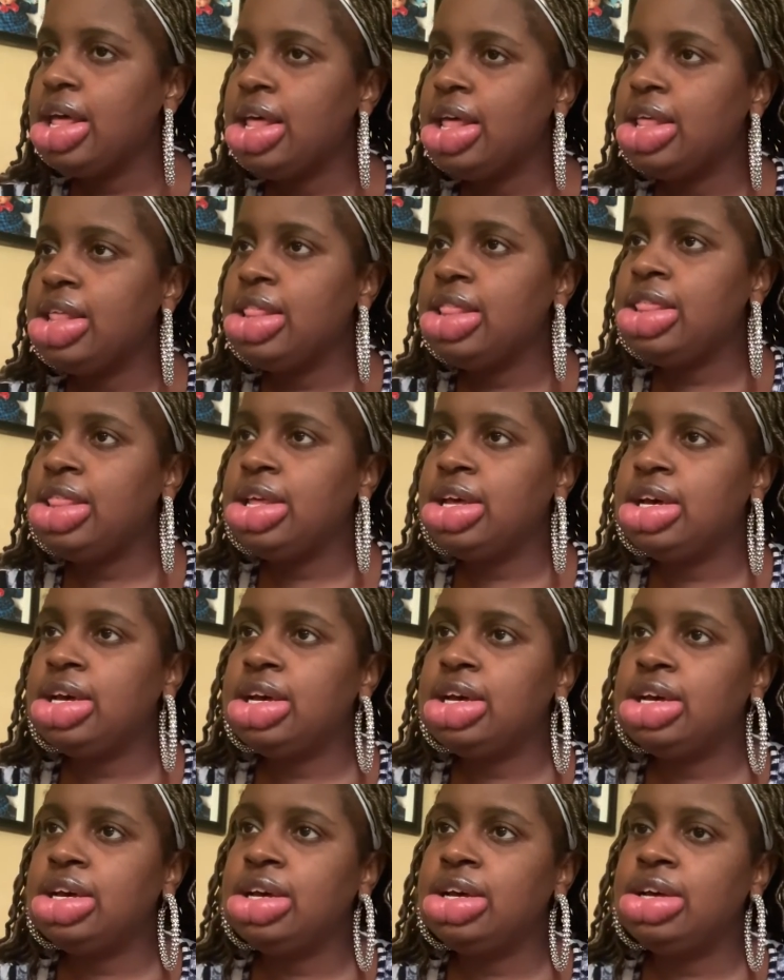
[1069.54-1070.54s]

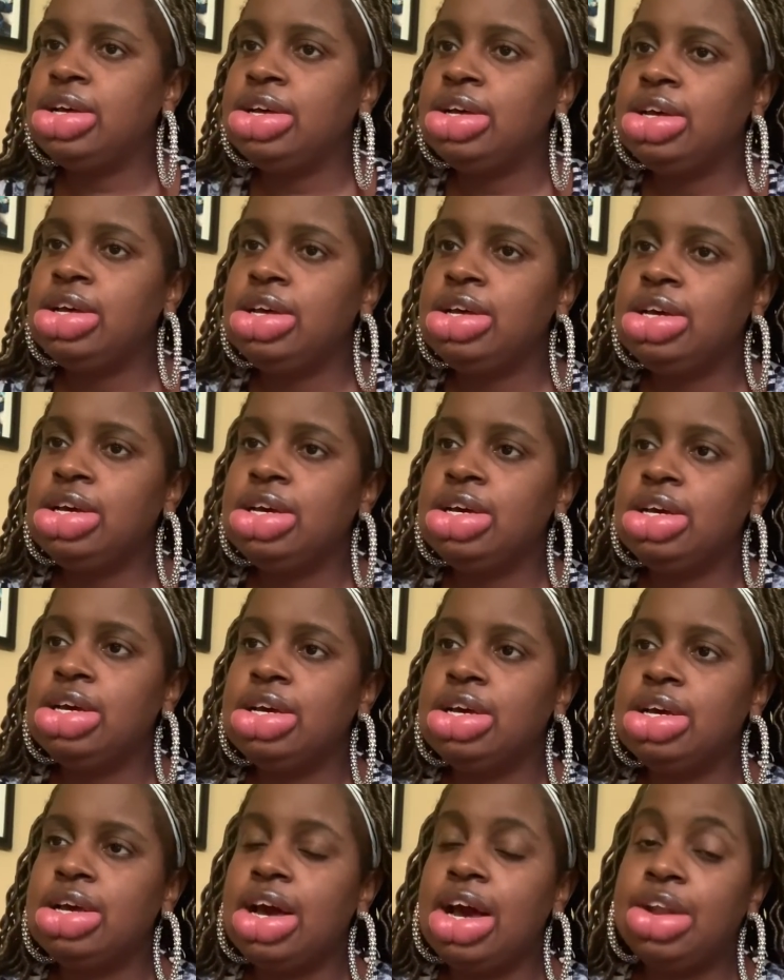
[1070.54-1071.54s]
I
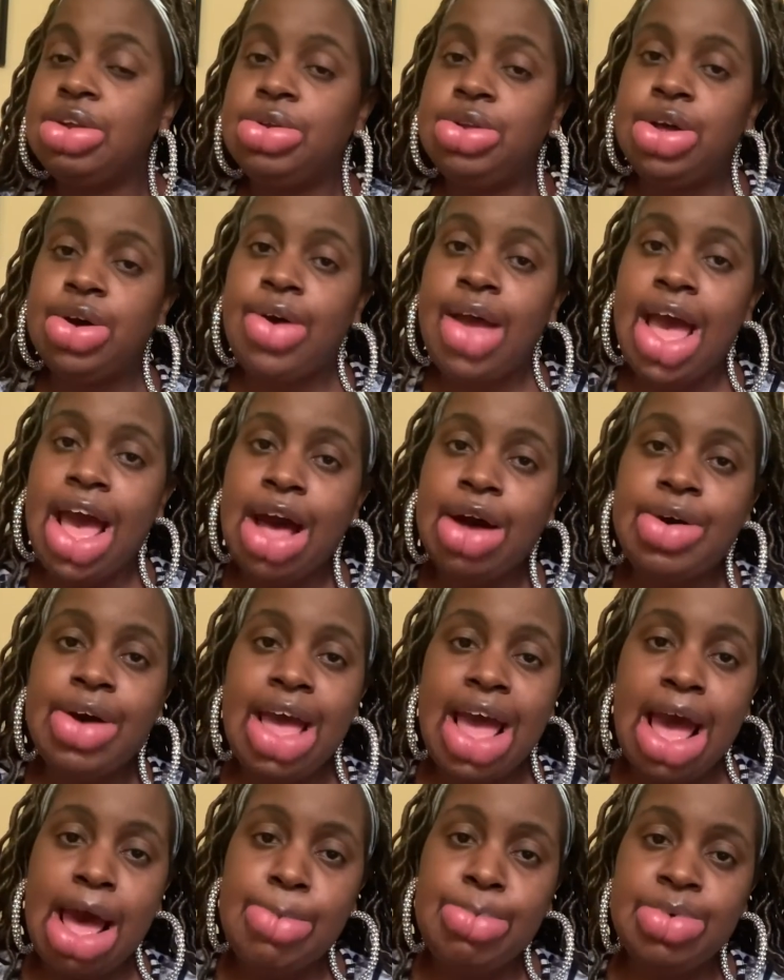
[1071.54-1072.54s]
don't know how it
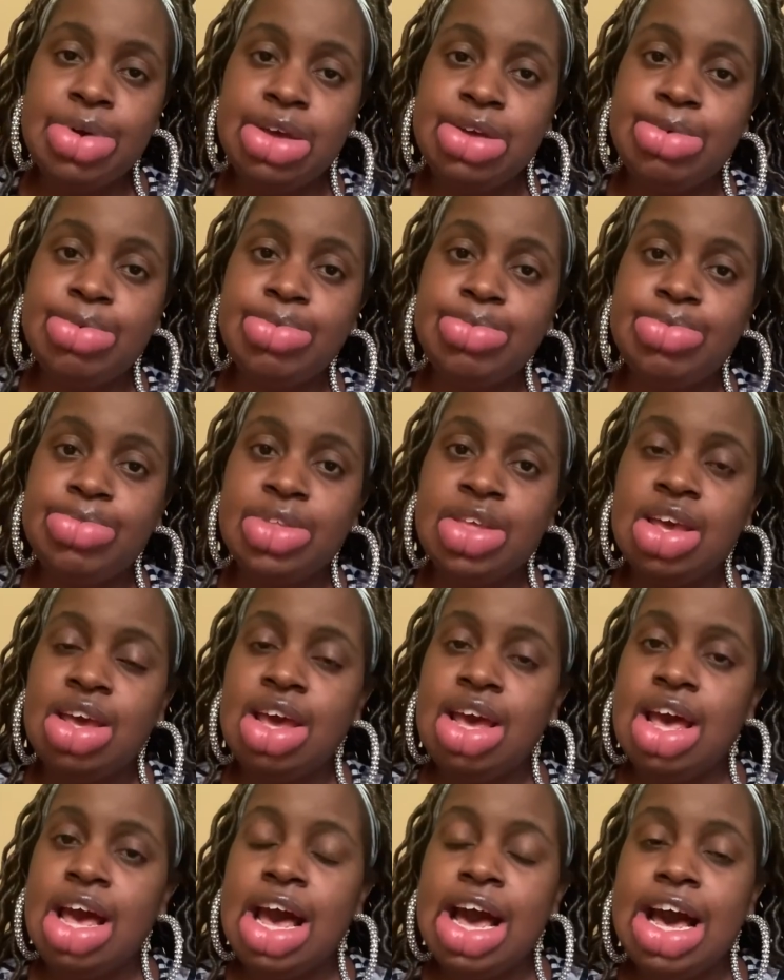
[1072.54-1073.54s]
happened.
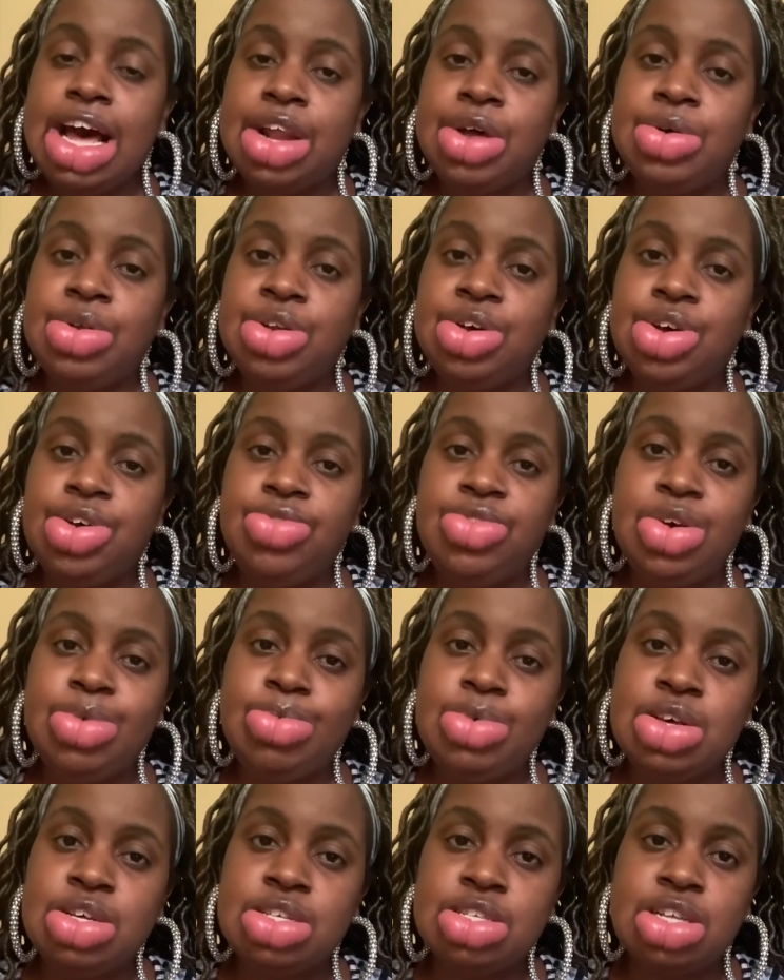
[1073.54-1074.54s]
I don't know if it
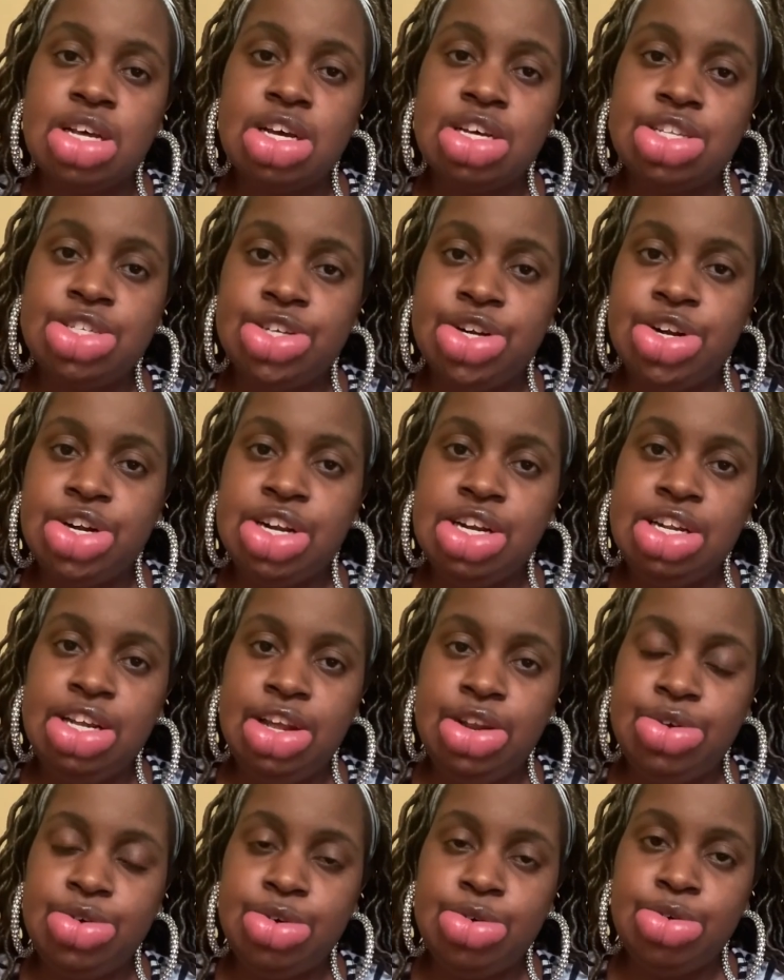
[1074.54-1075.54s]
was a dirty
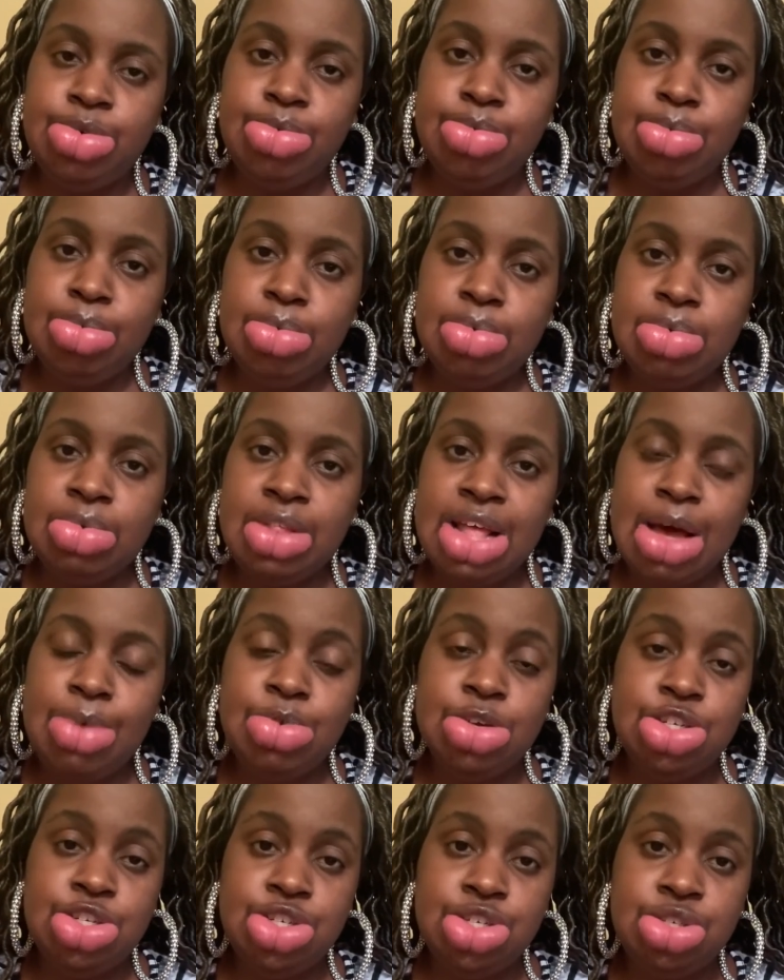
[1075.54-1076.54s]
needle that
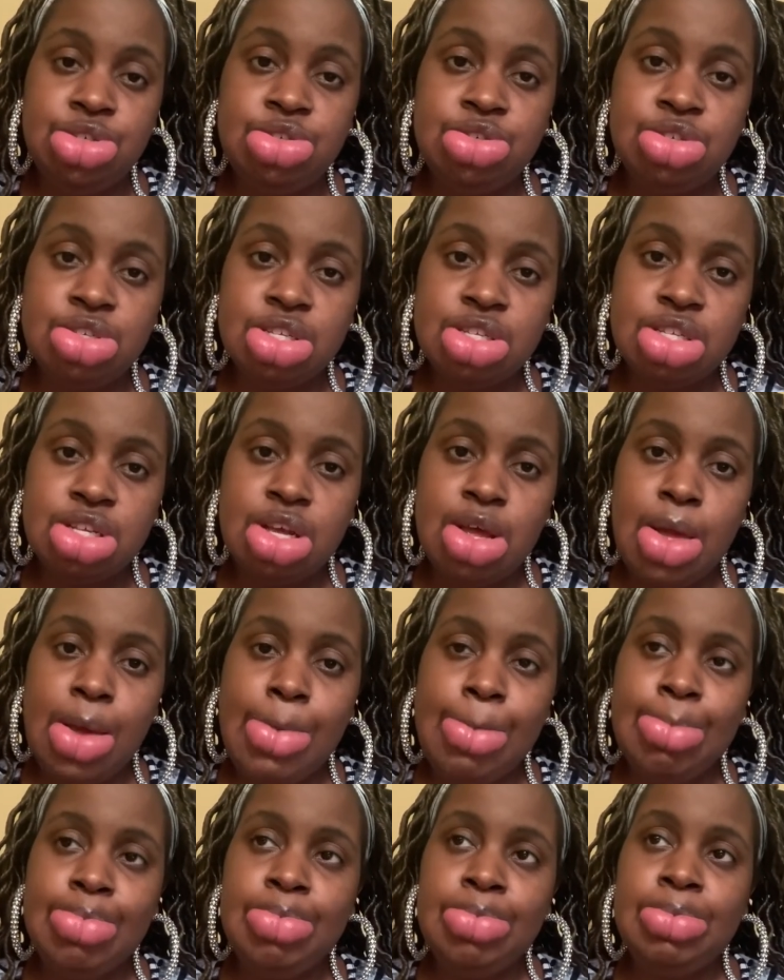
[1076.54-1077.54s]
was used,
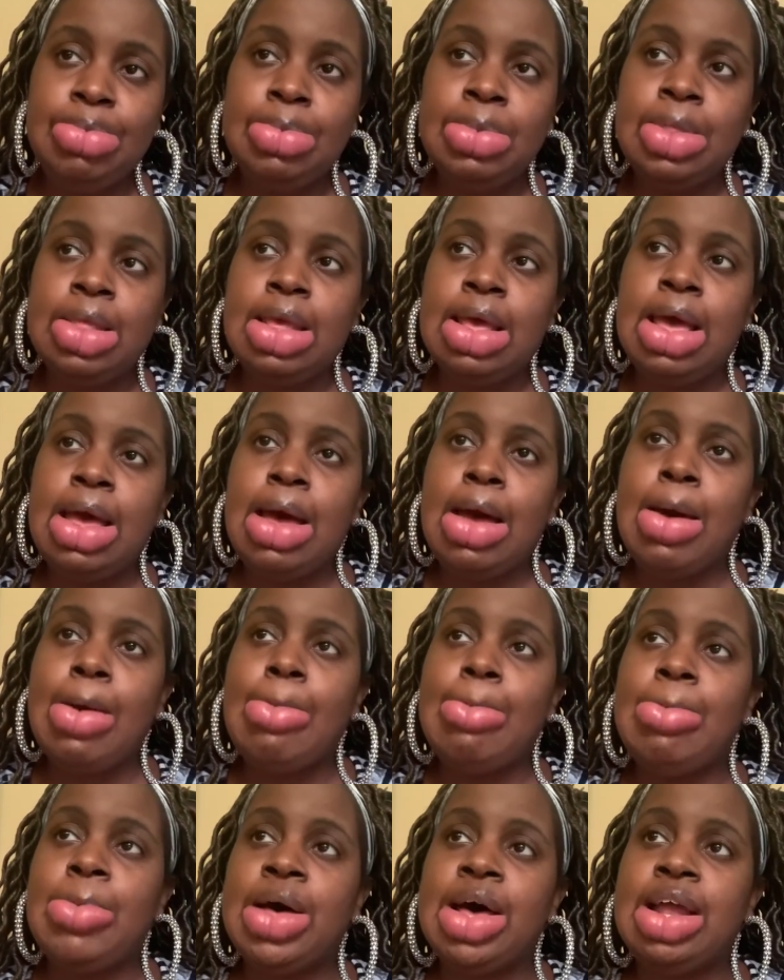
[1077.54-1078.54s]

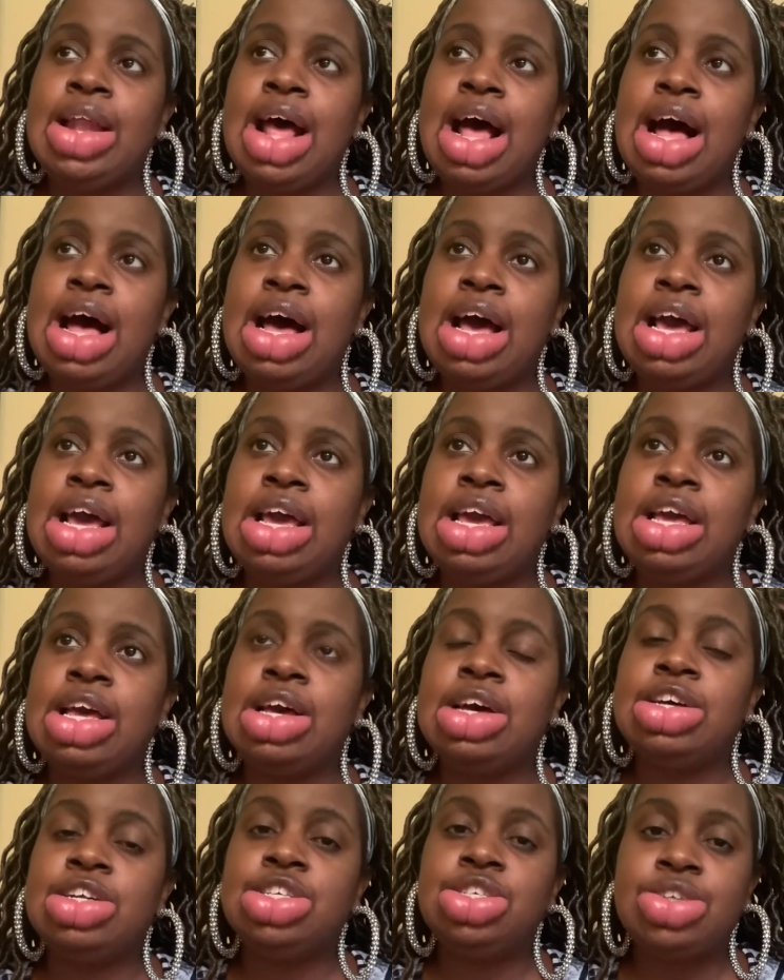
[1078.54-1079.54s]
but I
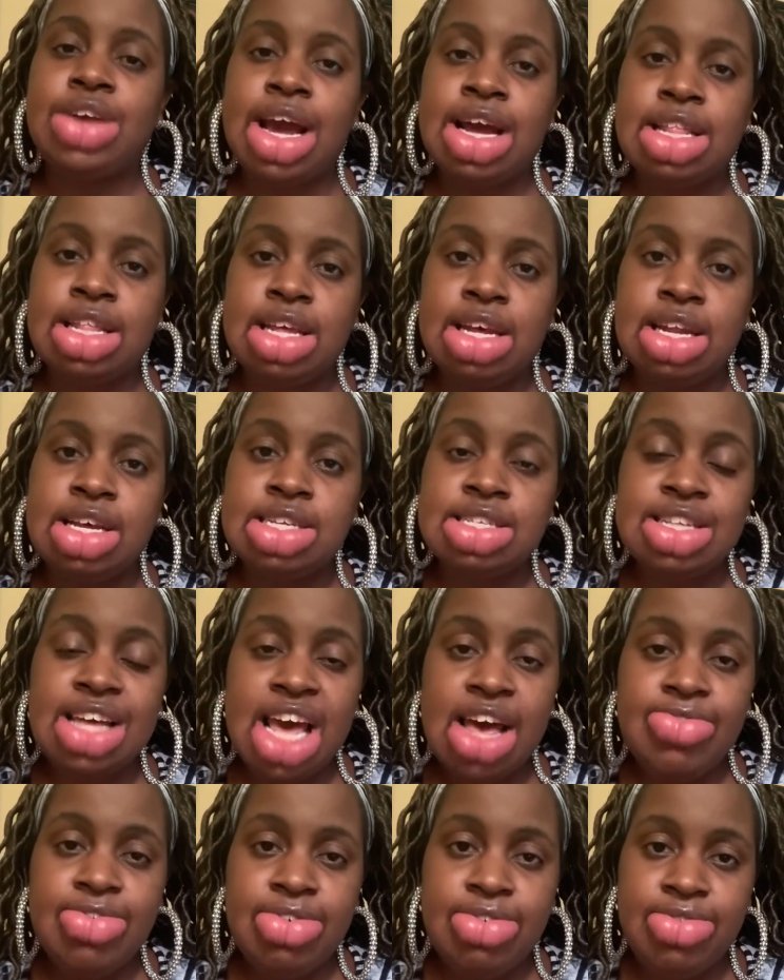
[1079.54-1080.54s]
contracted a
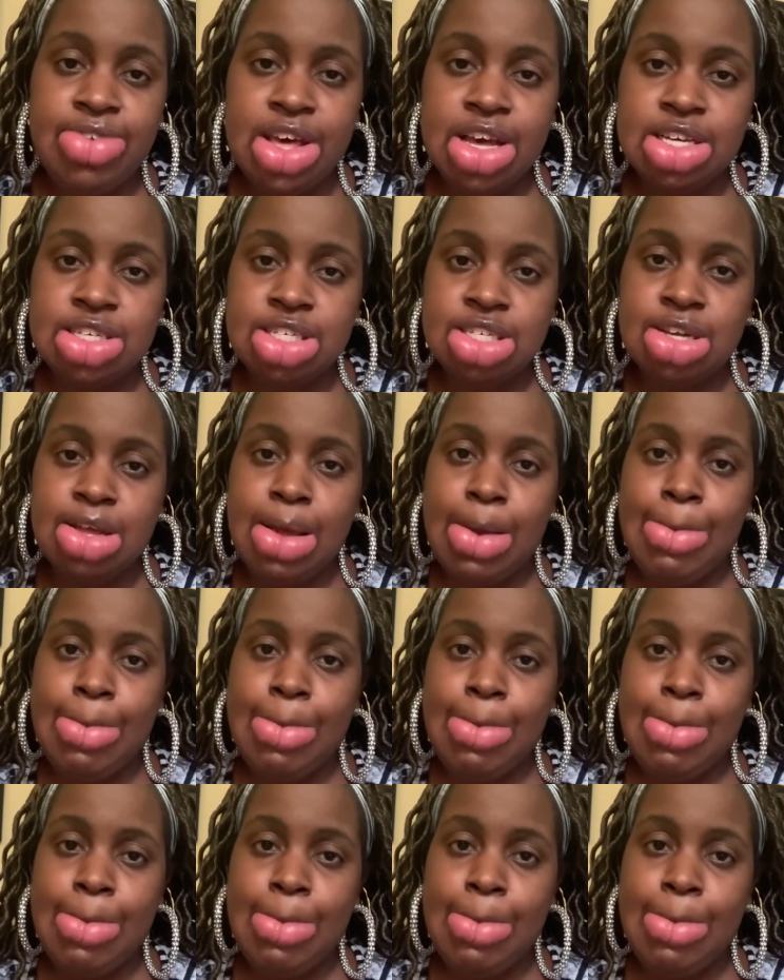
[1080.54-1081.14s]
staph infection.